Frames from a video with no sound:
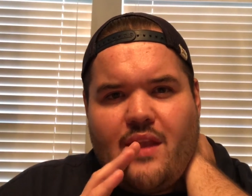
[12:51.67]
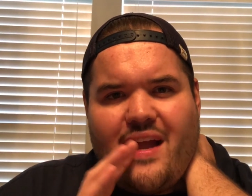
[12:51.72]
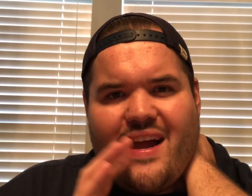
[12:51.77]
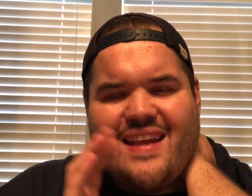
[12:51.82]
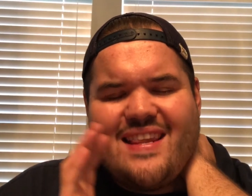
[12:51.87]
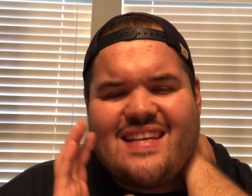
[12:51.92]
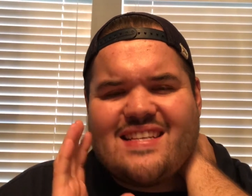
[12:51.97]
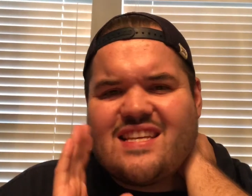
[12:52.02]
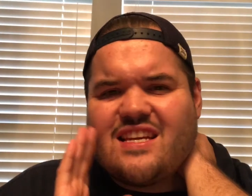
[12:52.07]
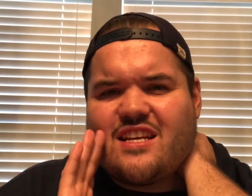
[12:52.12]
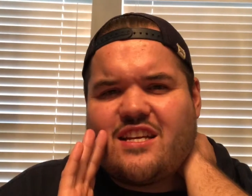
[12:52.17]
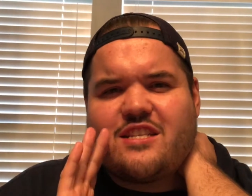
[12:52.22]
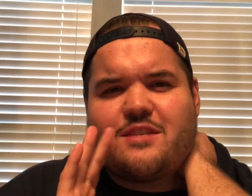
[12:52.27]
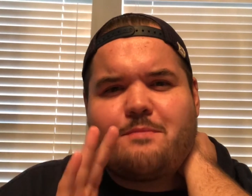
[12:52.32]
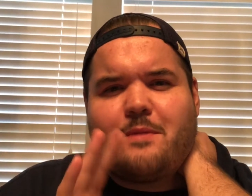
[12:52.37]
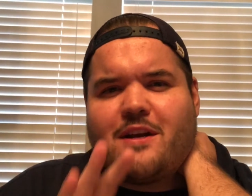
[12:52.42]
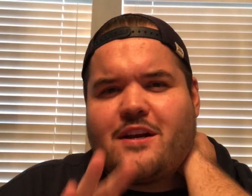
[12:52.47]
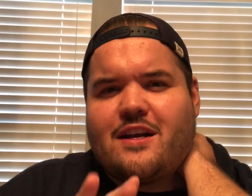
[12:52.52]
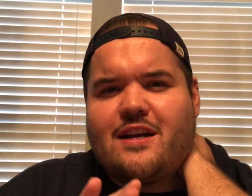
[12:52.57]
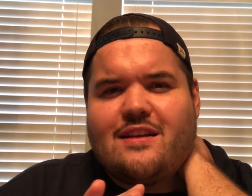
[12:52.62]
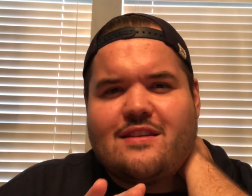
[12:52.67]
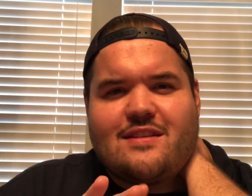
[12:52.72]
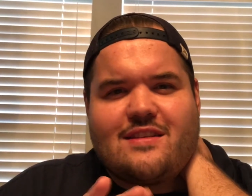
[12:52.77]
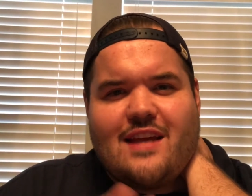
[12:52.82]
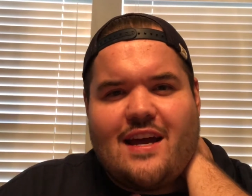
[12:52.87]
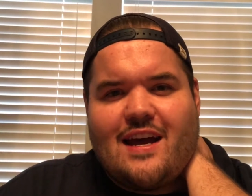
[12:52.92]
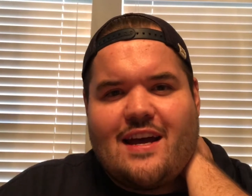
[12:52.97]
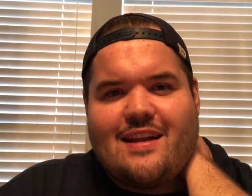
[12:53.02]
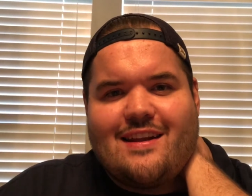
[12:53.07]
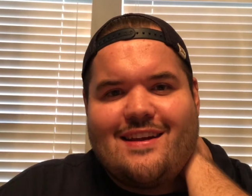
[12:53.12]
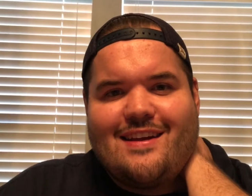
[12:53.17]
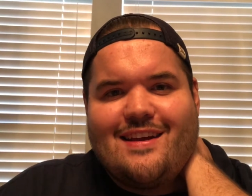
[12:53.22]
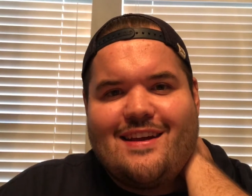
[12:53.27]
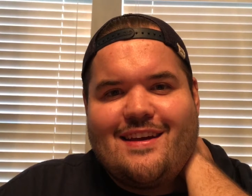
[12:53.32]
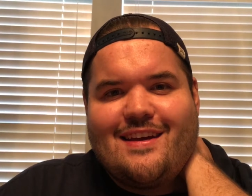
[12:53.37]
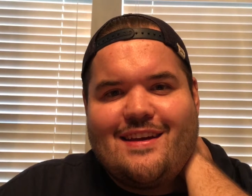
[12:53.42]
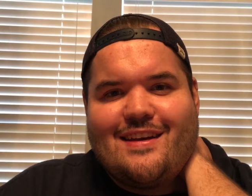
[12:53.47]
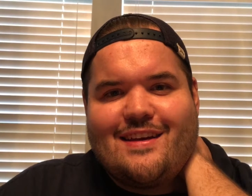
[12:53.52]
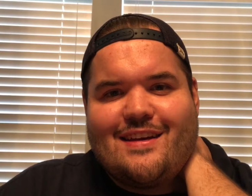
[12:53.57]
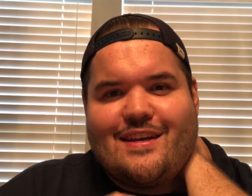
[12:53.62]
this experience that,
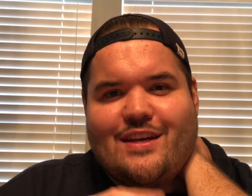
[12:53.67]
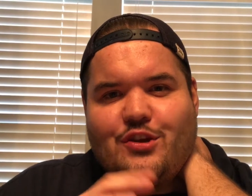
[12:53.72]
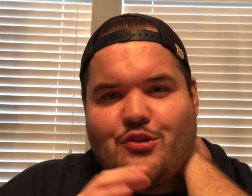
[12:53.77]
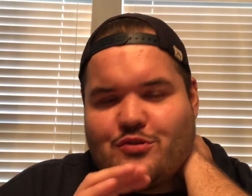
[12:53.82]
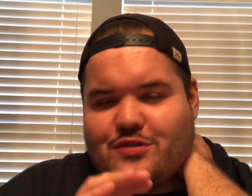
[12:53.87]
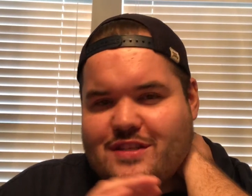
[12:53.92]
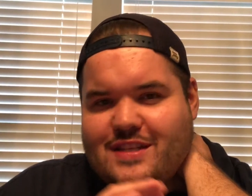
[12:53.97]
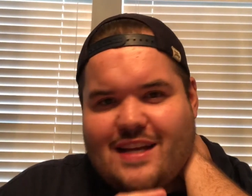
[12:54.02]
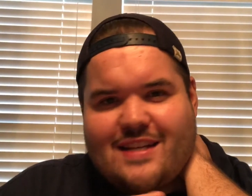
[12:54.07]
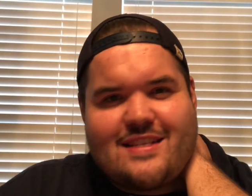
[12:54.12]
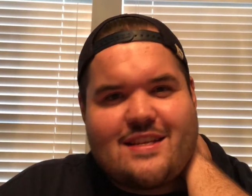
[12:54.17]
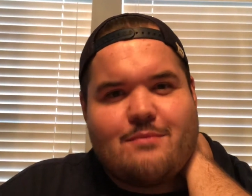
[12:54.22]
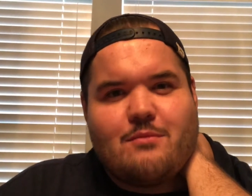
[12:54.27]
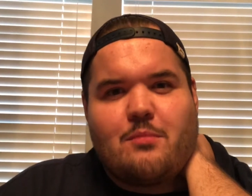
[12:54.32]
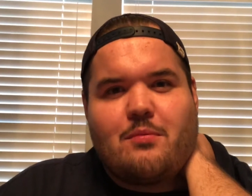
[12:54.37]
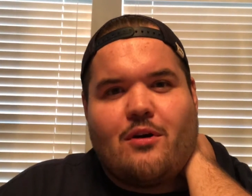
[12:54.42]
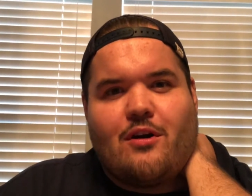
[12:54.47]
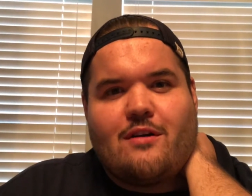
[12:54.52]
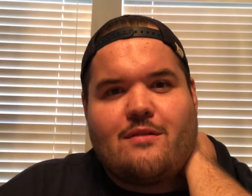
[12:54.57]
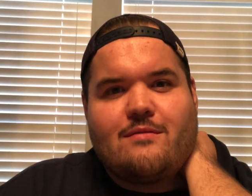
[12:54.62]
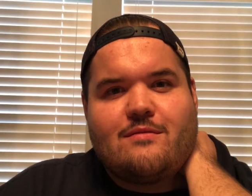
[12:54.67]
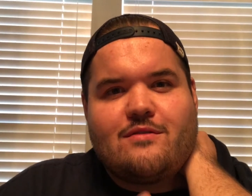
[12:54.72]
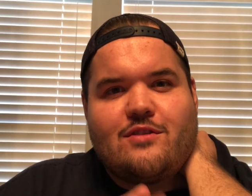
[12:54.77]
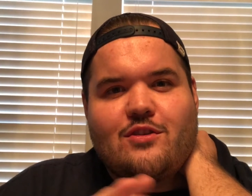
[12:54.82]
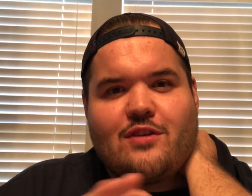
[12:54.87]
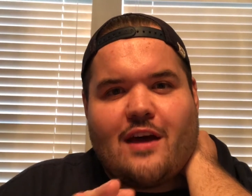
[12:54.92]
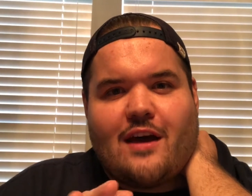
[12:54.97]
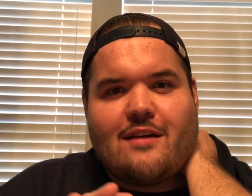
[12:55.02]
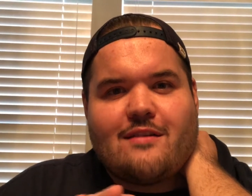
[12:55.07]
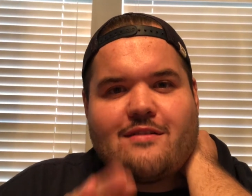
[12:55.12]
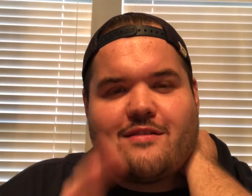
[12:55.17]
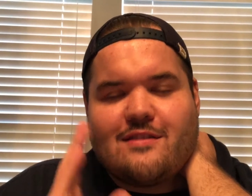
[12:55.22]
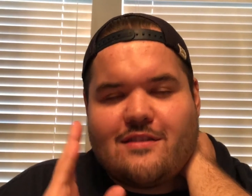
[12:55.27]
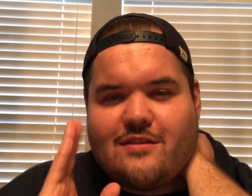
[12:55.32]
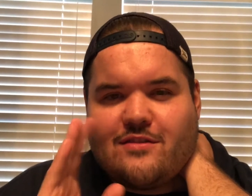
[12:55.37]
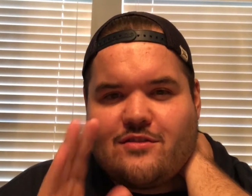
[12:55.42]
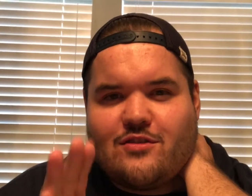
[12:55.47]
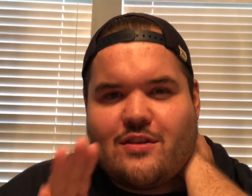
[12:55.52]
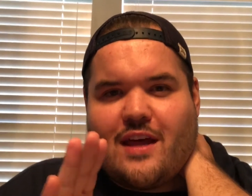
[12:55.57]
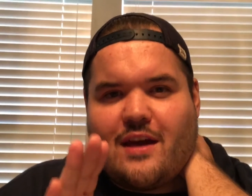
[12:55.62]
sets him apart. Do that.
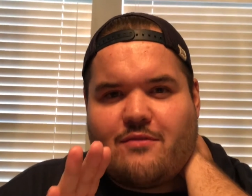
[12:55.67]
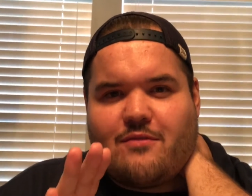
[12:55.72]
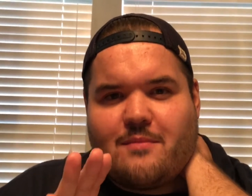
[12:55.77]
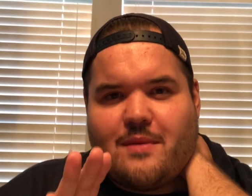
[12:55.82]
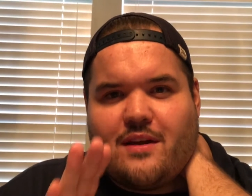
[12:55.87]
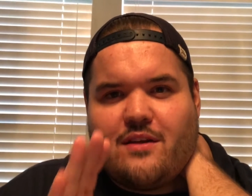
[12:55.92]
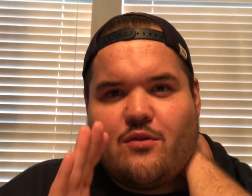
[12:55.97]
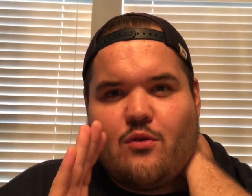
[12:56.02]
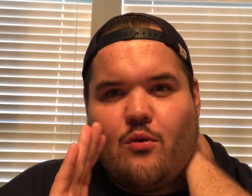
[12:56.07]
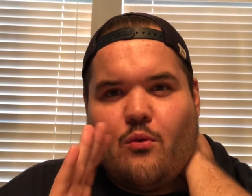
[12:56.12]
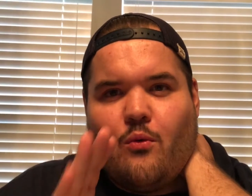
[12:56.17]
Do that for me.